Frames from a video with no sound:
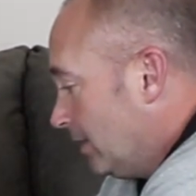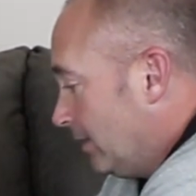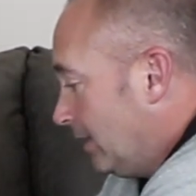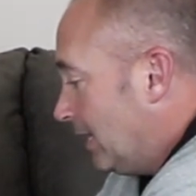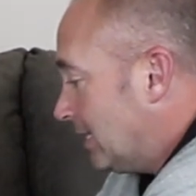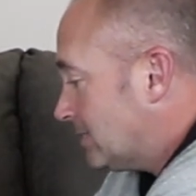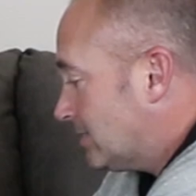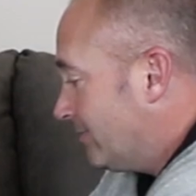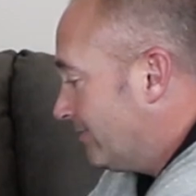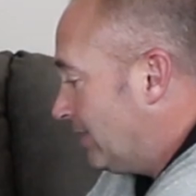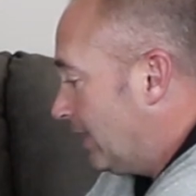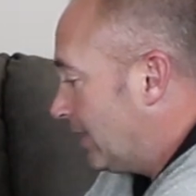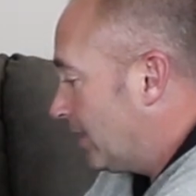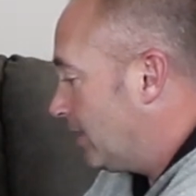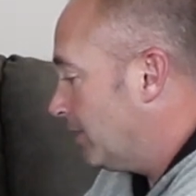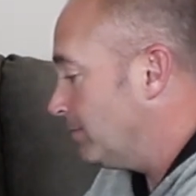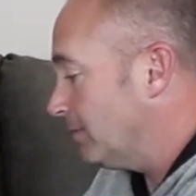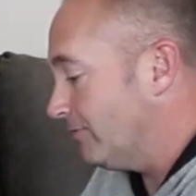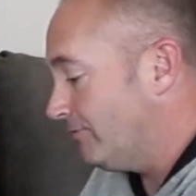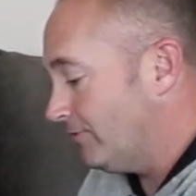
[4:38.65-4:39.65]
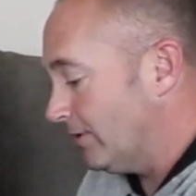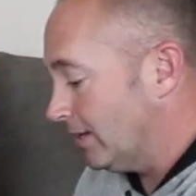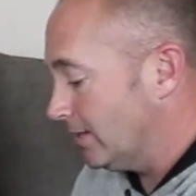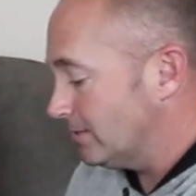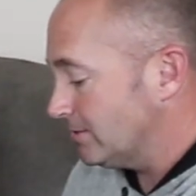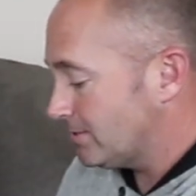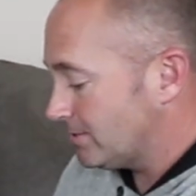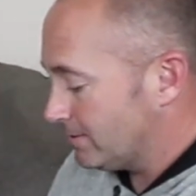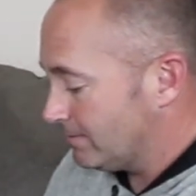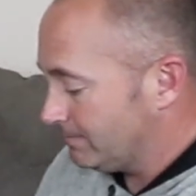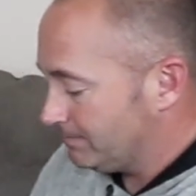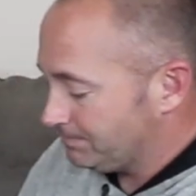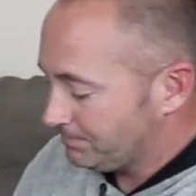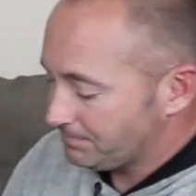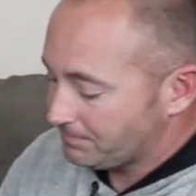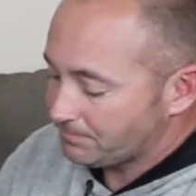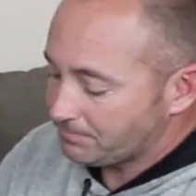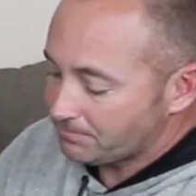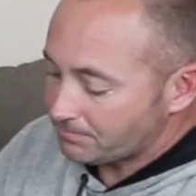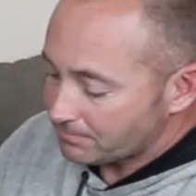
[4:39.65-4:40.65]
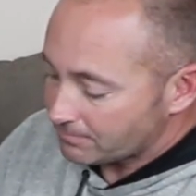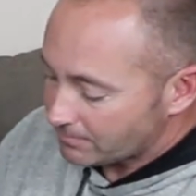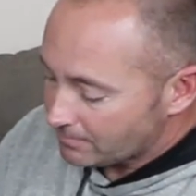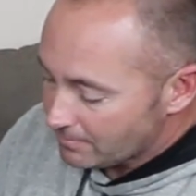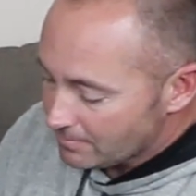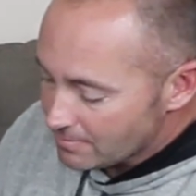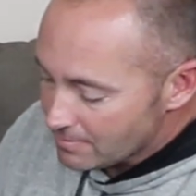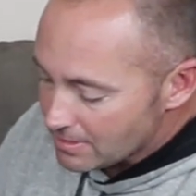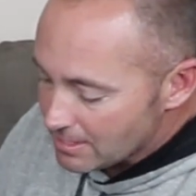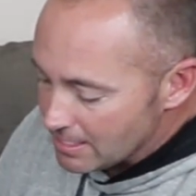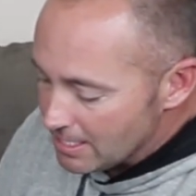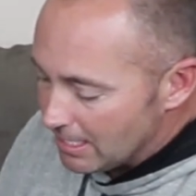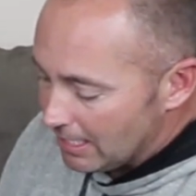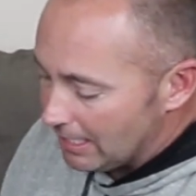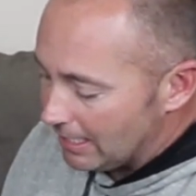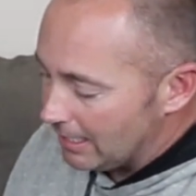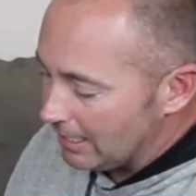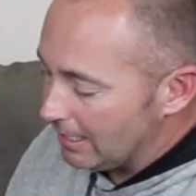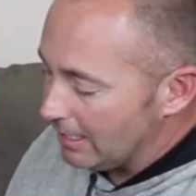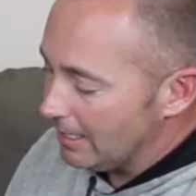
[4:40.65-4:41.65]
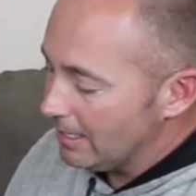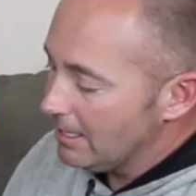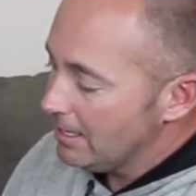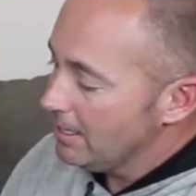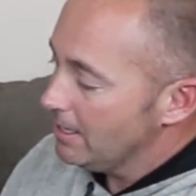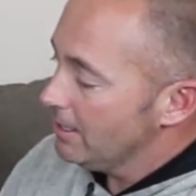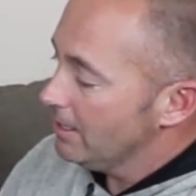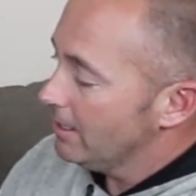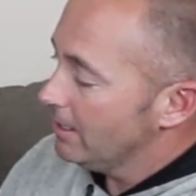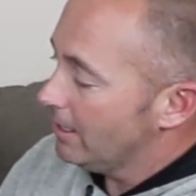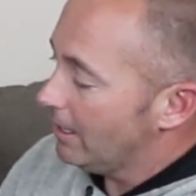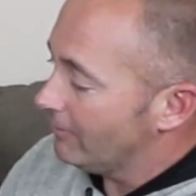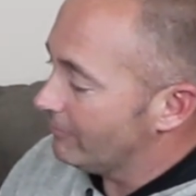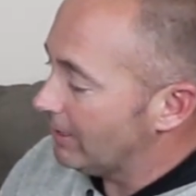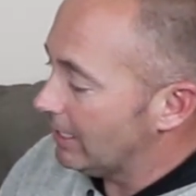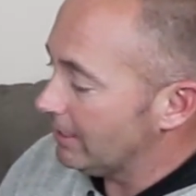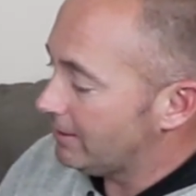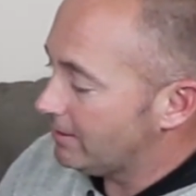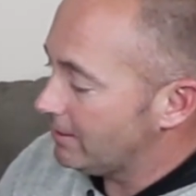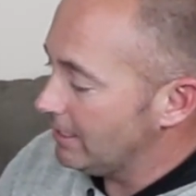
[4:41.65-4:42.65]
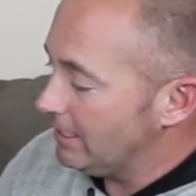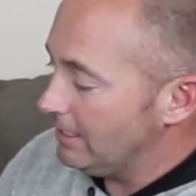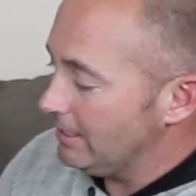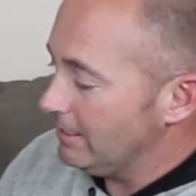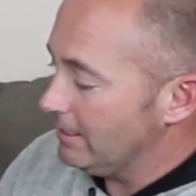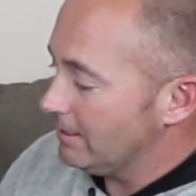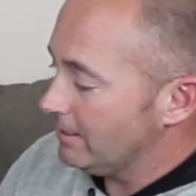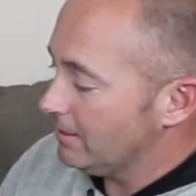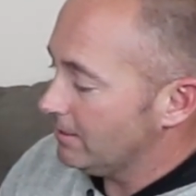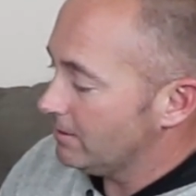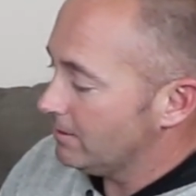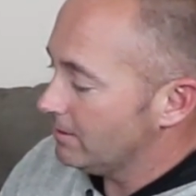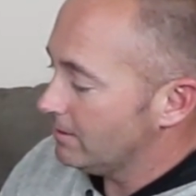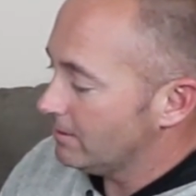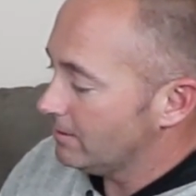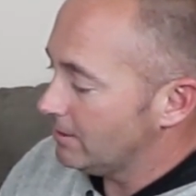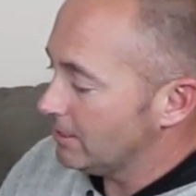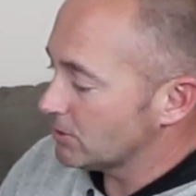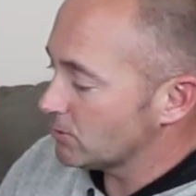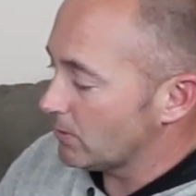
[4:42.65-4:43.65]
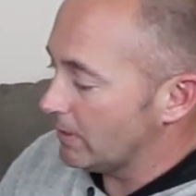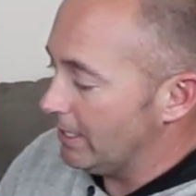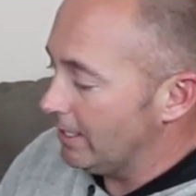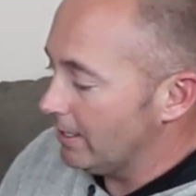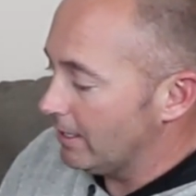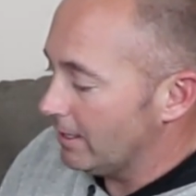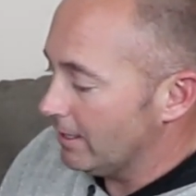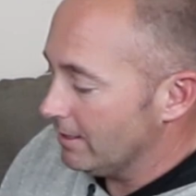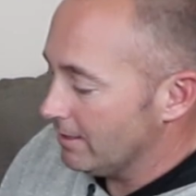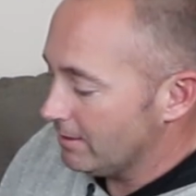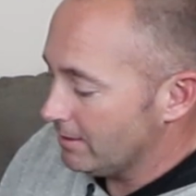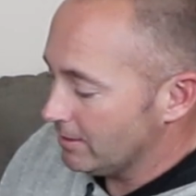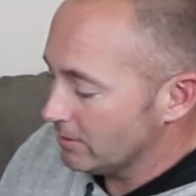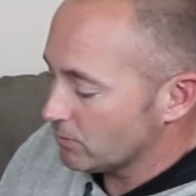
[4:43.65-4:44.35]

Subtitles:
Next, I've got a couple of Felons. I've got this one here.